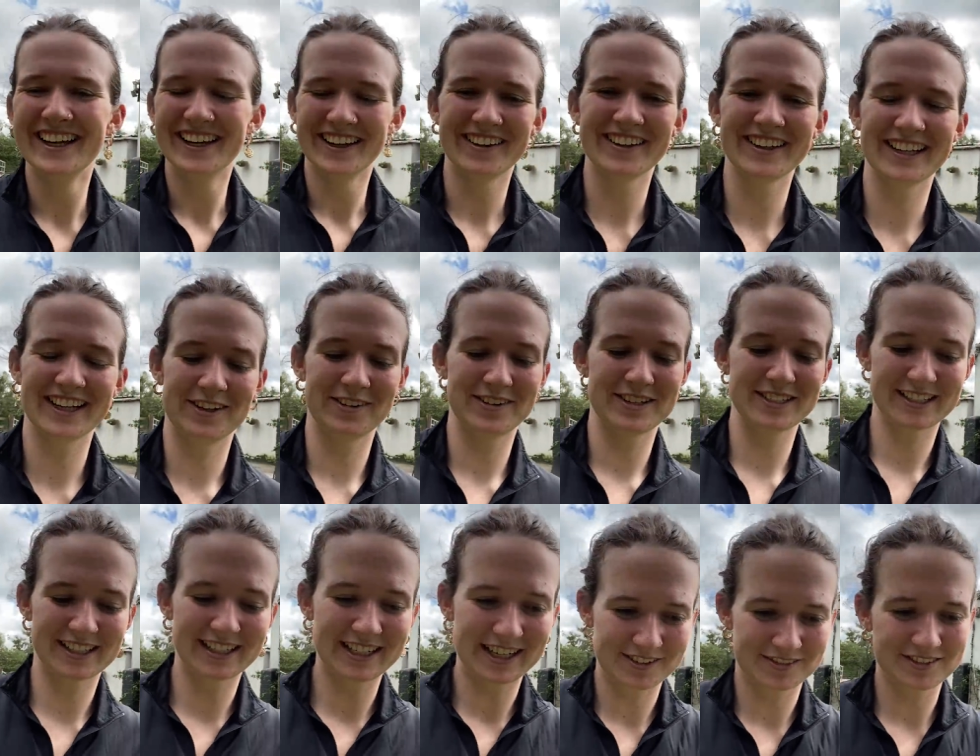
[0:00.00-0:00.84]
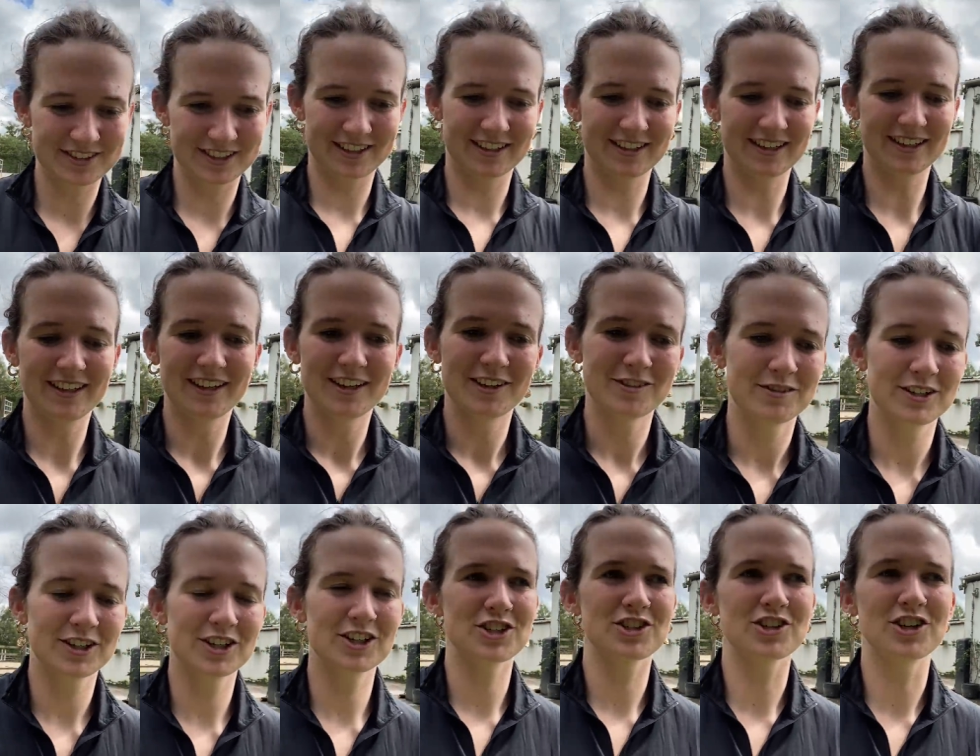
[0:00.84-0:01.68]
Okay, we're just gonna have to,
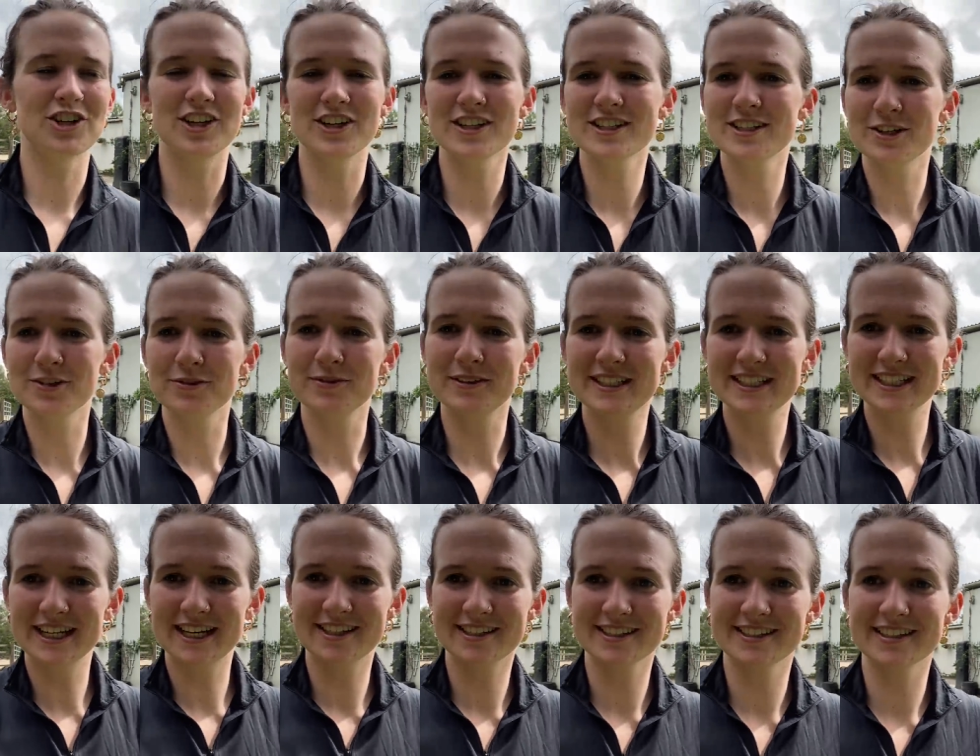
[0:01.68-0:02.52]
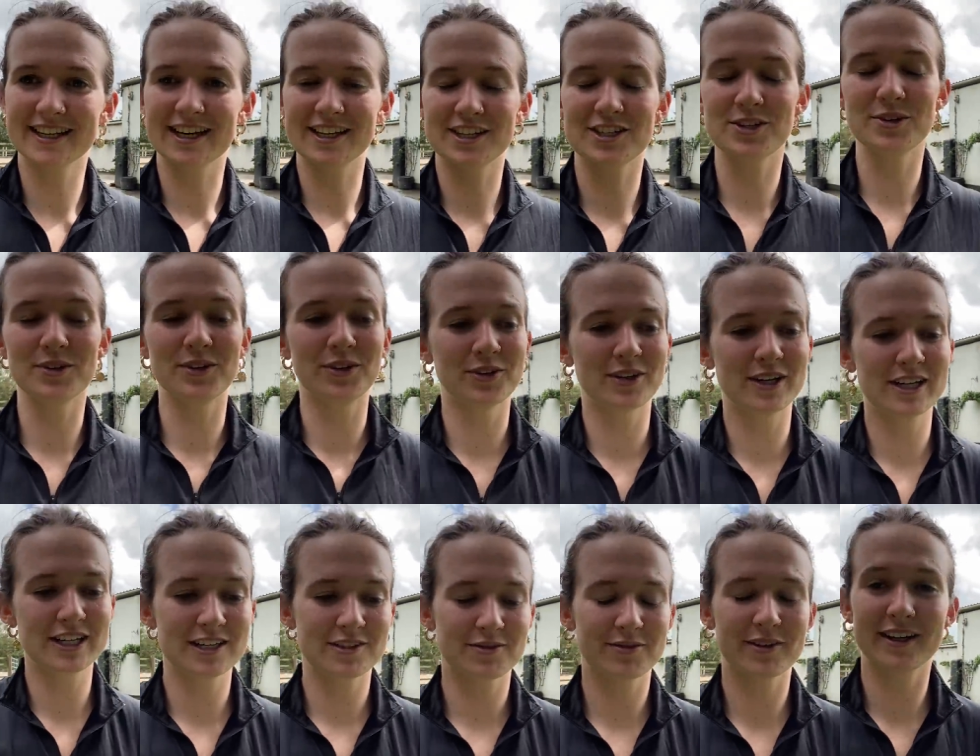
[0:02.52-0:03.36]
fingers crossed, hopefully Dad doesn't get too
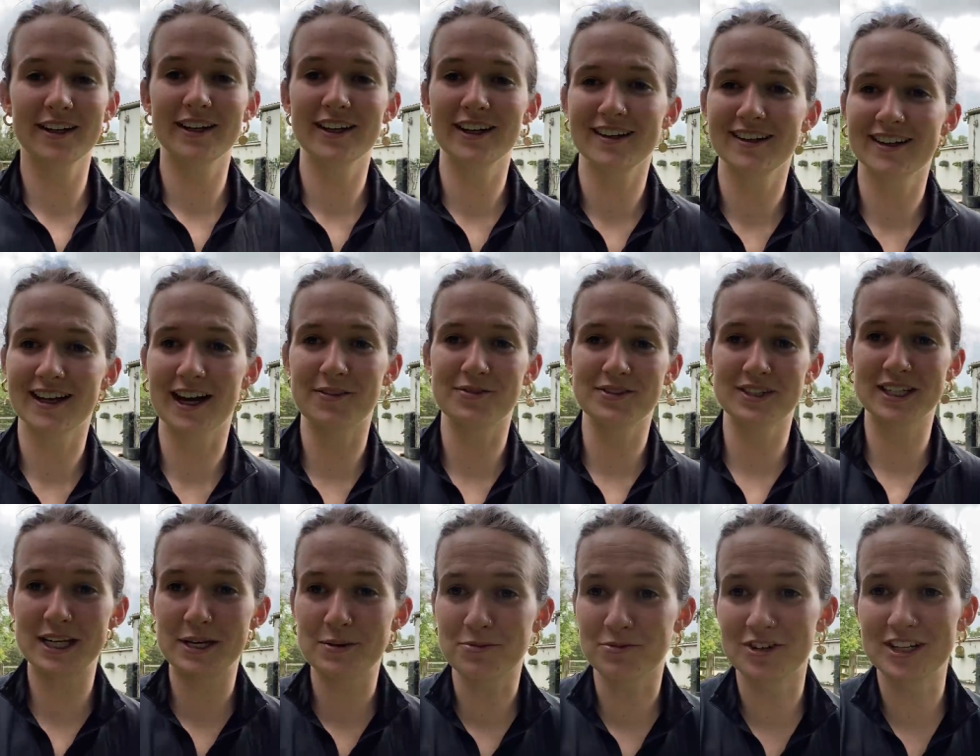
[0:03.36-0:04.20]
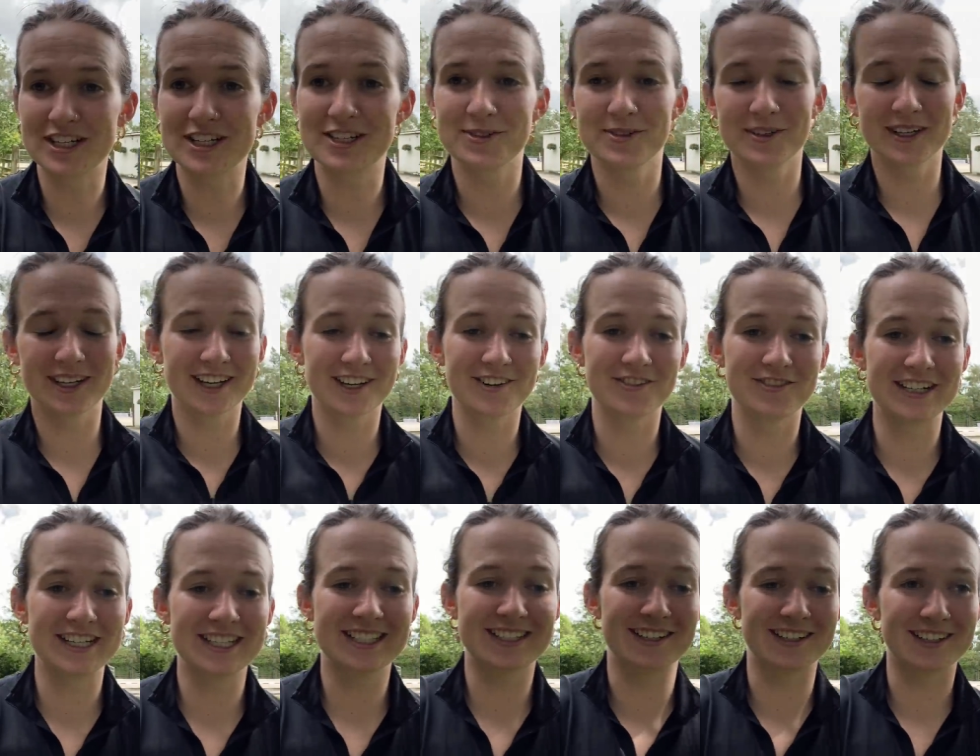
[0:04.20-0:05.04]
annoyed if I have to keep redoing it and
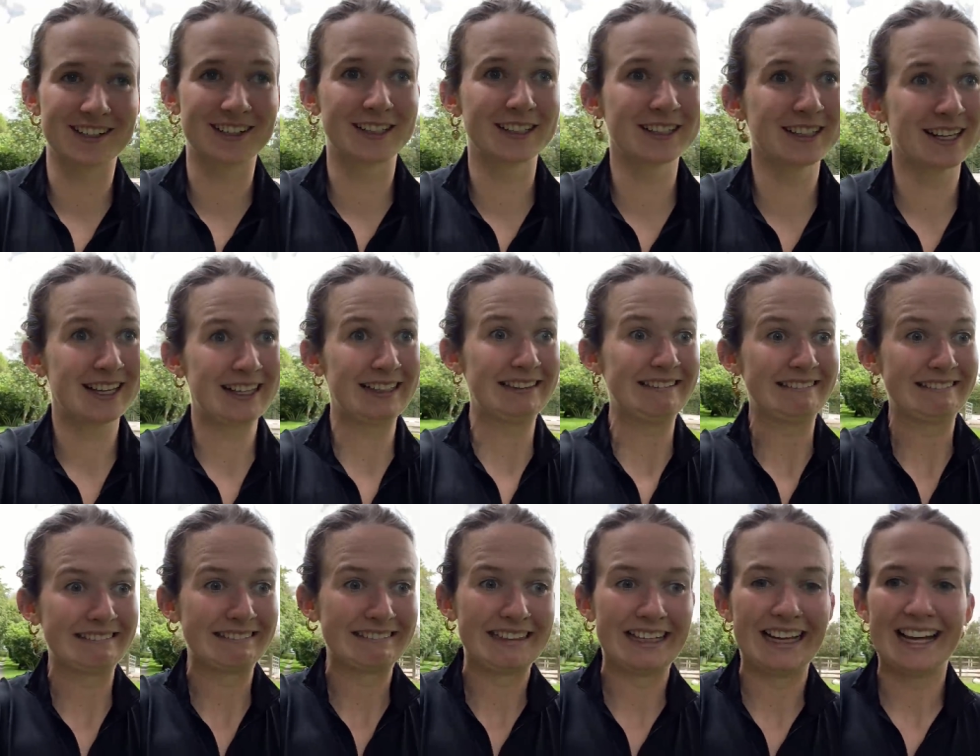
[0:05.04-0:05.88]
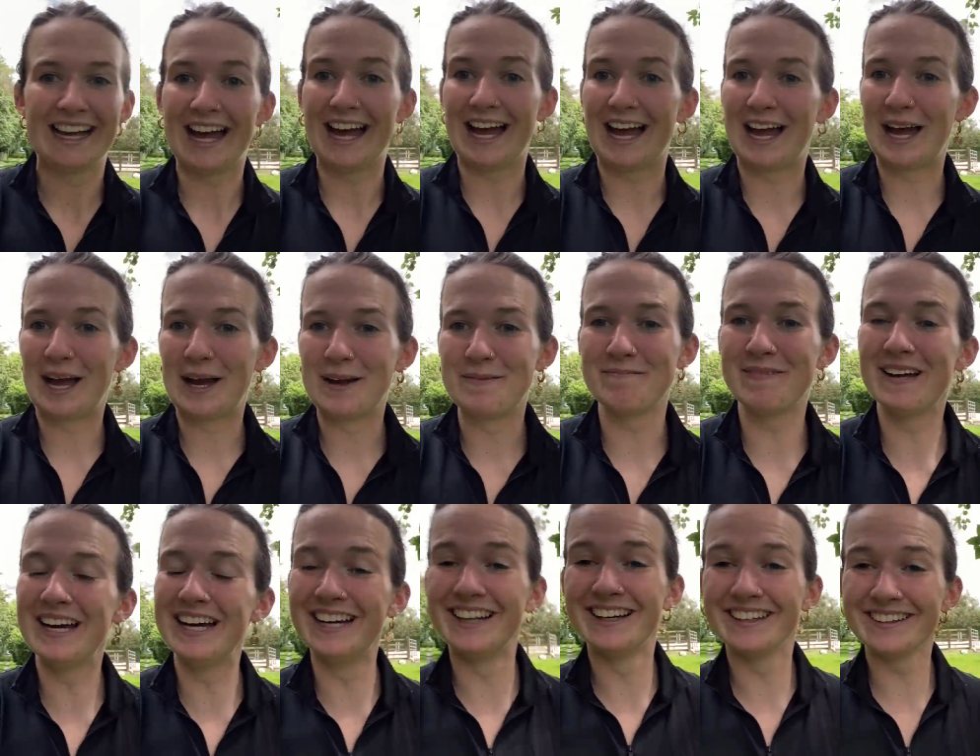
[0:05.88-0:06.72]
restarting.
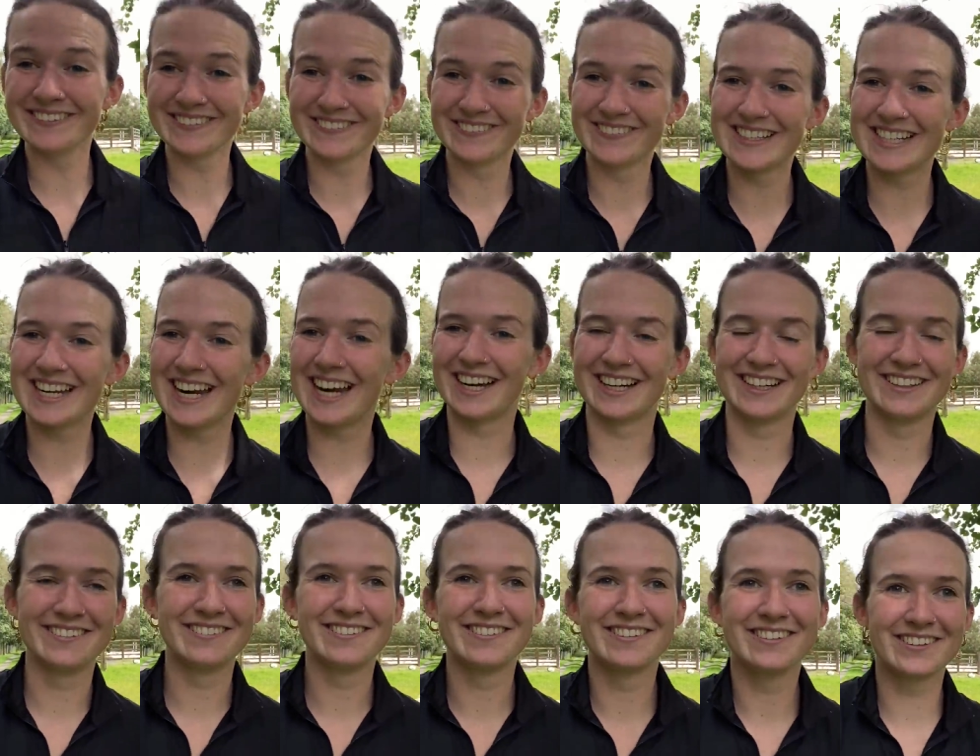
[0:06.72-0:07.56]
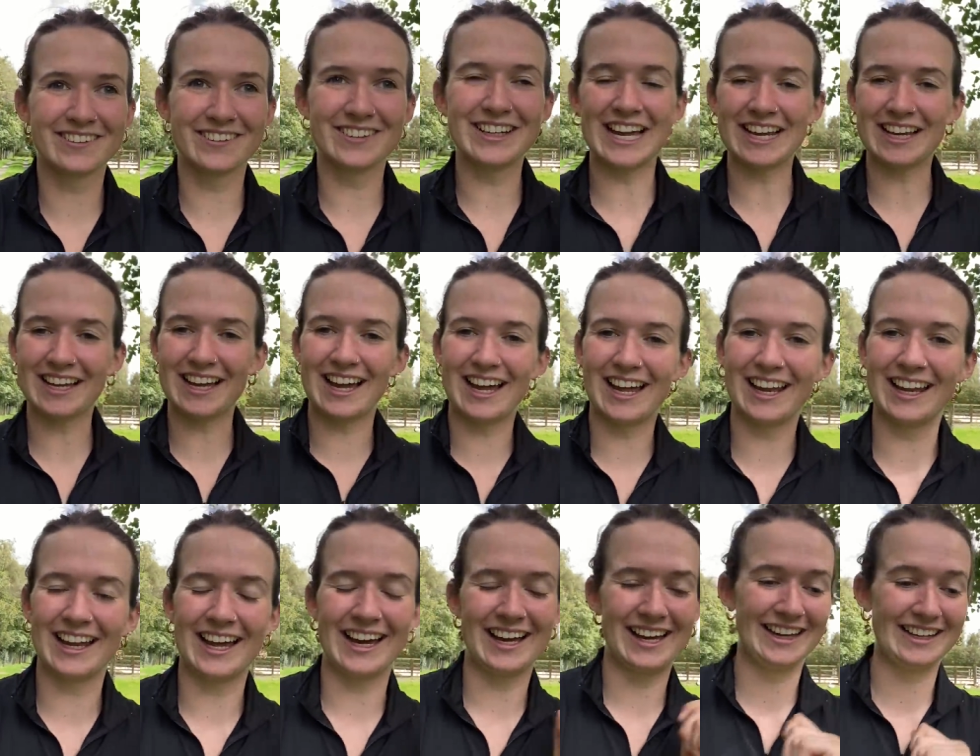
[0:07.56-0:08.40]
But yeah, go get
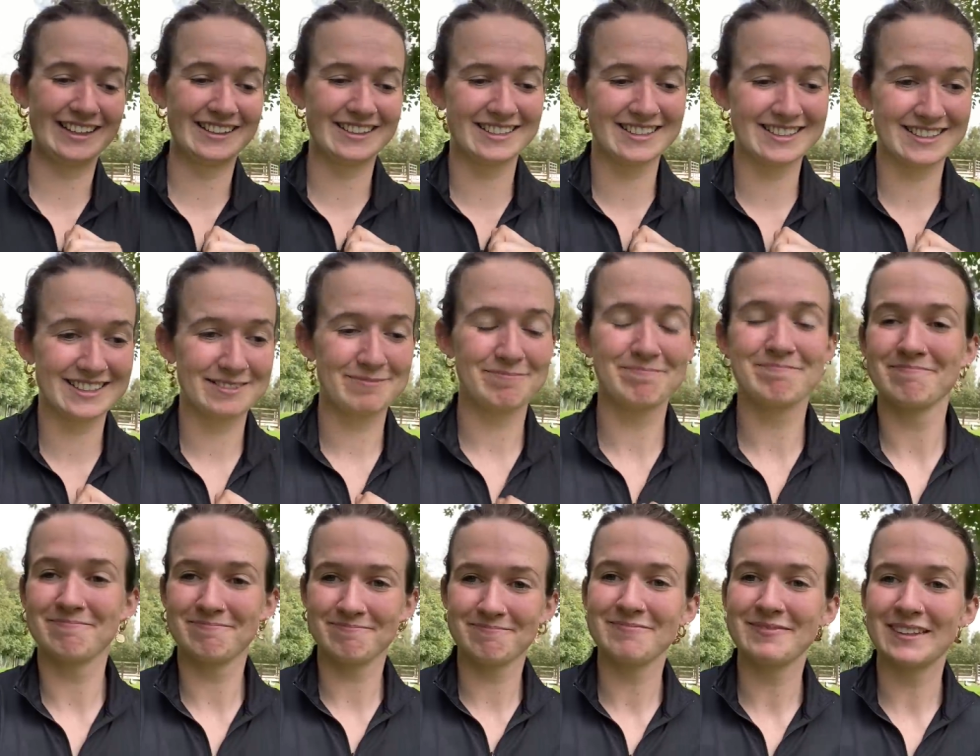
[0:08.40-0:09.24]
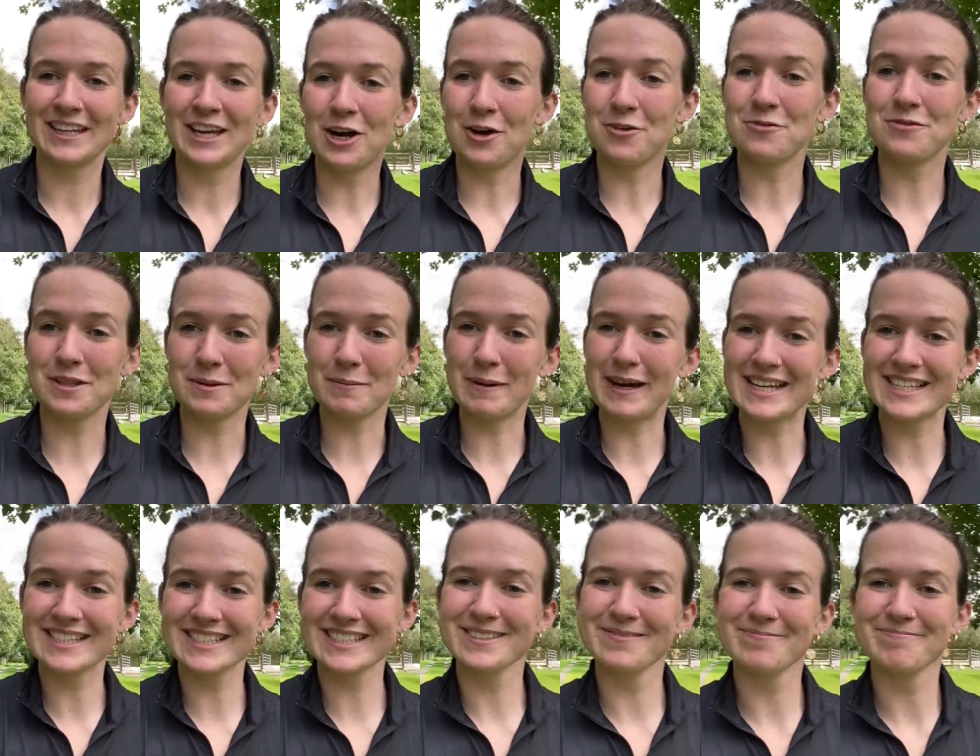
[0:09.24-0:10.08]
Khal and hope for the
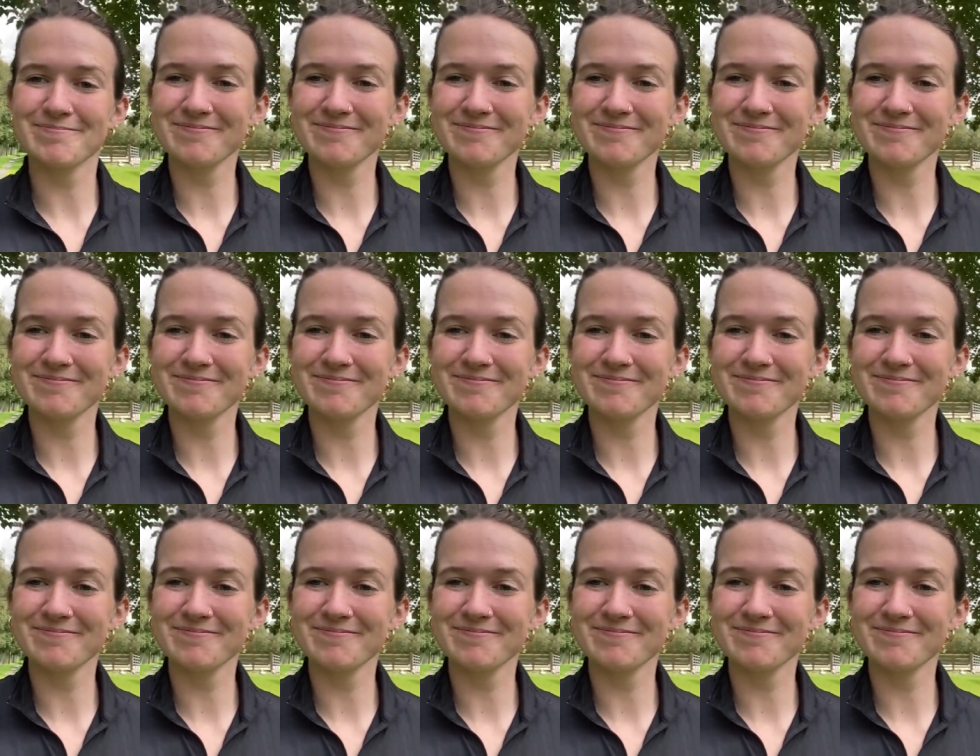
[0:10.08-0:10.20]
best.